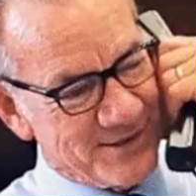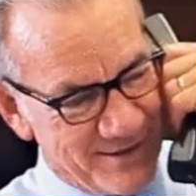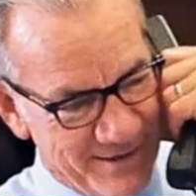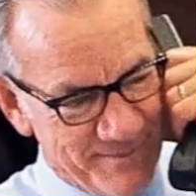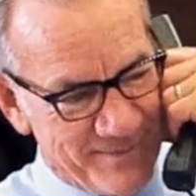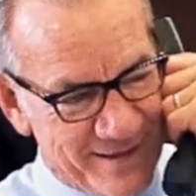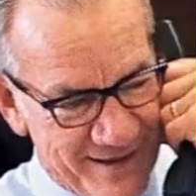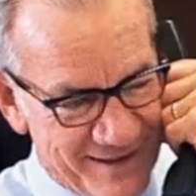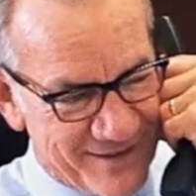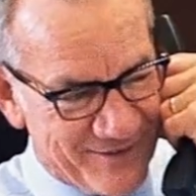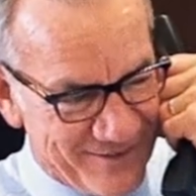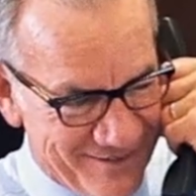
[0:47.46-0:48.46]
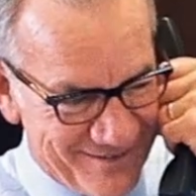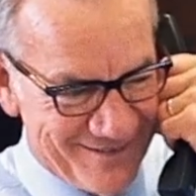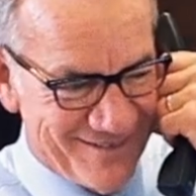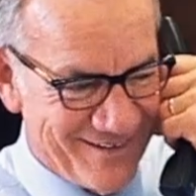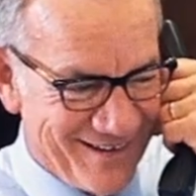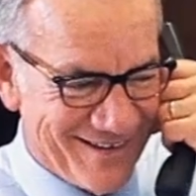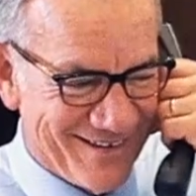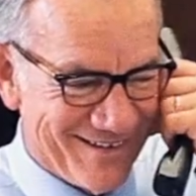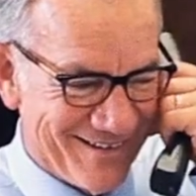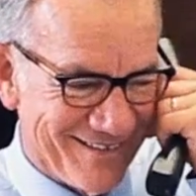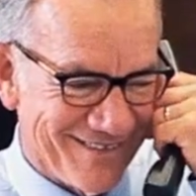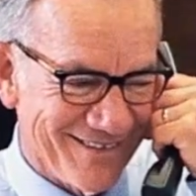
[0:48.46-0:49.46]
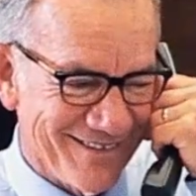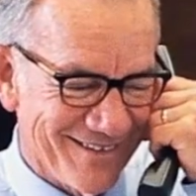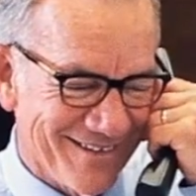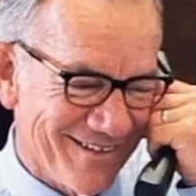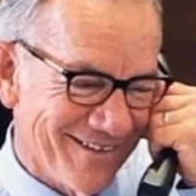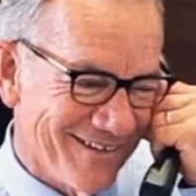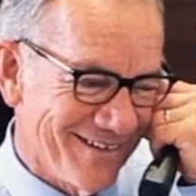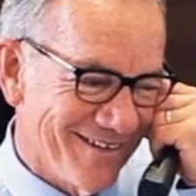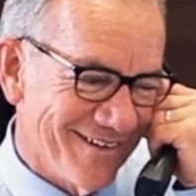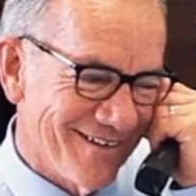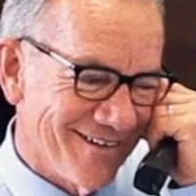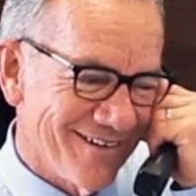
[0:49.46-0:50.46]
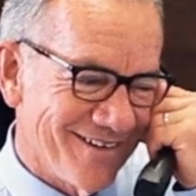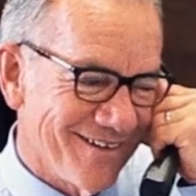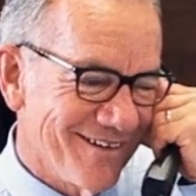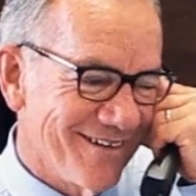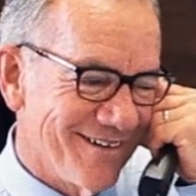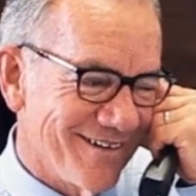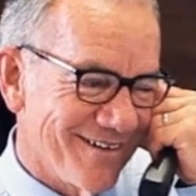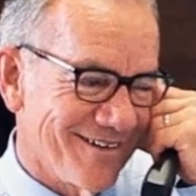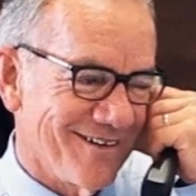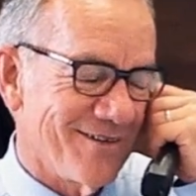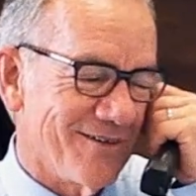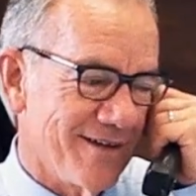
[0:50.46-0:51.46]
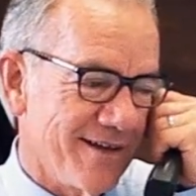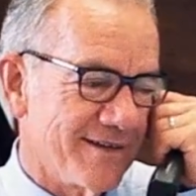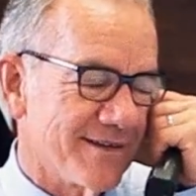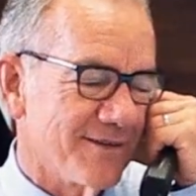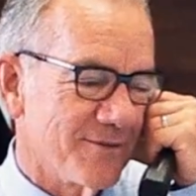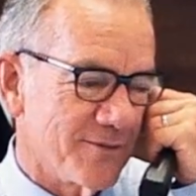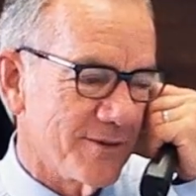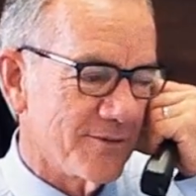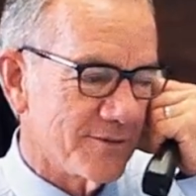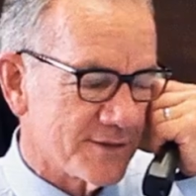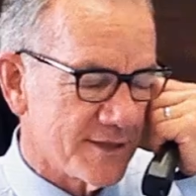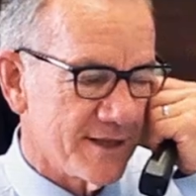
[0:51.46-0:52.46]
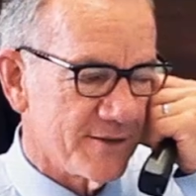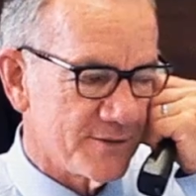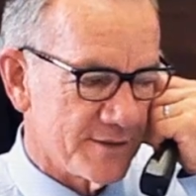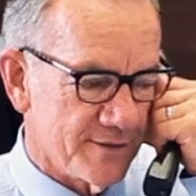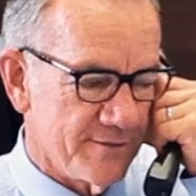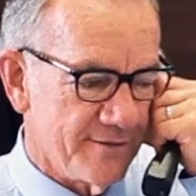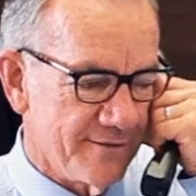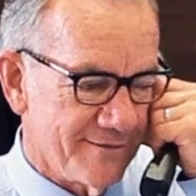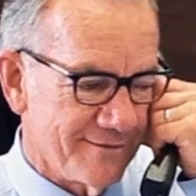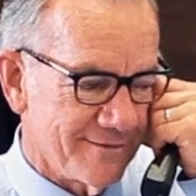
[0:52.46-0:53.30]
be the directors, helping to make sure you have the budget to reach all of your goals.